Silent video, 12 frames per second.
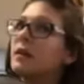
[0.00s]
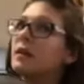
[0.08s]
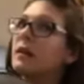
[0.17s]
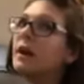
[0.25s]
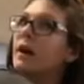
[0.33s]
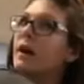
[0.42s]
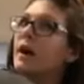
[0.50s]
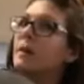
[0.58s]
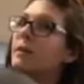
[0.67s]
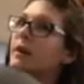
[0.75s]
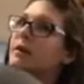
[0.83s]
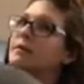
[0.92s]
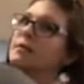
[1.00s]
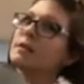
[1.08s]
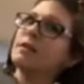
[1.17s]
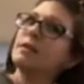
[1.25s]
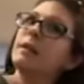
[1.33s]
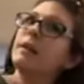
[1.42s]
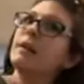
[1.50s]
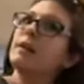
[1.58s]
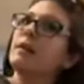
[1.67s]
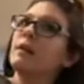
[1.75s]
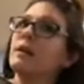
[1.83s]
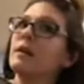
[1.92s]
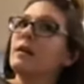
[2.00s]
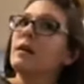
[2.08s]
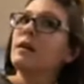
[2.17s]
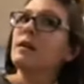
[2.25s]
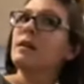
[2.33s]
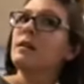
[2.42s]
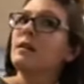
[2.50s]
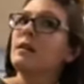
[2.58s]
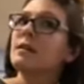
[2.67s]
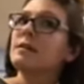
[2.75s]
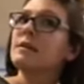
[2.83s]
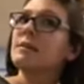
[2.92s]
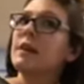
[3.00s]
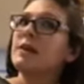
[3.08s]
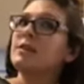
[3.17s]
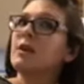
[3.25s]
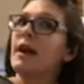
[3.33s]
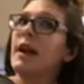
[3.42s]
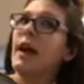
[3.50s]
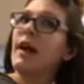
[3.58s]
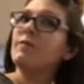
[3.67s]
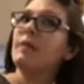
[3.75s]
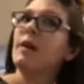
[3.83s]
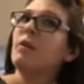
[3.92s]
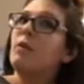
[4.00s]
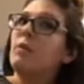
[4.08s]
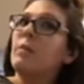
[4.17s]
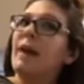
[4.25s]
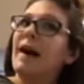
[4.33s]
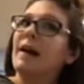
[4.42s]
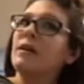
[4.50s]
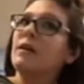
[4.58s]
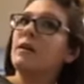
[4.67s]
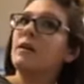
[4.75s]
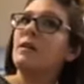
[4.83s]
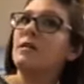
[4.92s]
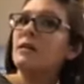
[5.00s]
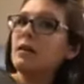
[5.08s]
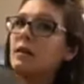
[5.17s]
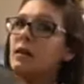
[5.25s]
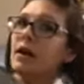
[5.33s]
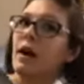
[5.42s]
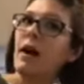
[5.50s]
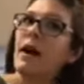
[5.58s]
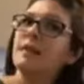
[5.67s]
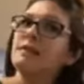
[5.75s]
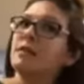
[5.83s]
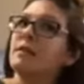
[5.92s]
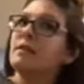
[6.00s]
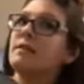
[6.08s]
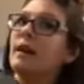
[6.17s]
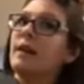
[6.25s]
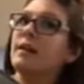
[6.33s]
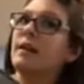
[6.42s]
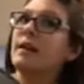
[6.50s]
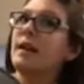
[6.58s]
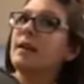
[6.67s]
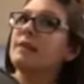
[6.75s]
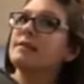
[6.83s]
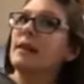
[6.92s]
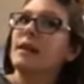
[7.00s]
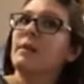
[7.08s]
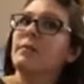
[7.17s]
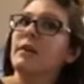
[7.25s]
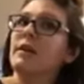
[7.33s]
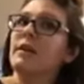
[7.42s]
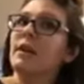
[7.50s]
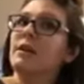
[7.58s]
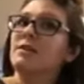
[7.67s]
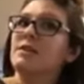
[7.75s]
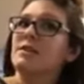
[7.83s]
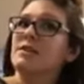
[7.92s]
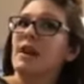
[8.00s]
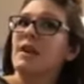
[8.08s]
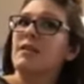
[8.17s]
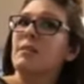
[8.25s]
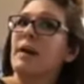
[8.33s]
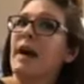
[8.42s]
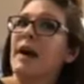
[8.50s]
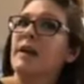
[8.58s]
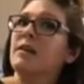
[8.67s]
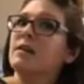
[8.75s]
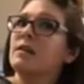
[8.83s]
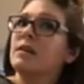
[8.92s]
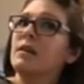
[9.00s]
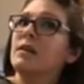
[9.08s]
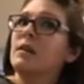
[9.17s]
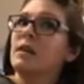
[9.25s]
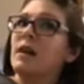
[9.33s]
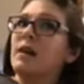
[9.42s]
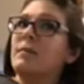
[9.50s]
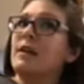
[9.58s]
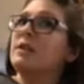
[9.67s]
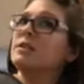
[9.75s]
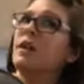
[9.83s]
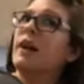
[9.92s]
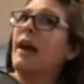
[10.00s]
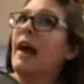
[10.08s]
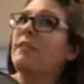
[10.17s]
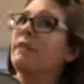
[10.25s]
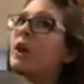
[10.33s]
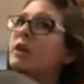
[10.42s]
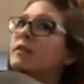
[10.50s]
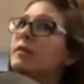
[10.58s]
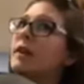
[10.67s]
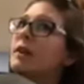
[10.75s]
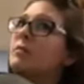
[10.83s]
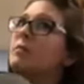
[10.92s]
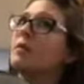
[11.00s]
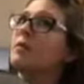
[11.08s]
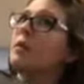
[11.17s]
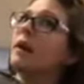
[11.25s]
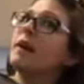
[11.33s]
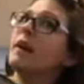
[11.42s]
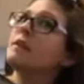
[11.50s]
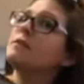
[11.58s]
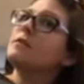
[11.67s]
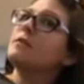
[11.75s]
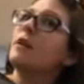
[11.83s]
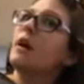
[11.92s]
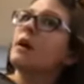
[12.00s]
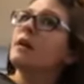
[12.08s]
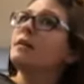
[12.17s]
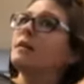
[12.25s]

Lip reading: Now I personally, to make sure I have my whole back curled, I turn around and I get a second mirror and I just check the back and make sure I have all of it before I get too far.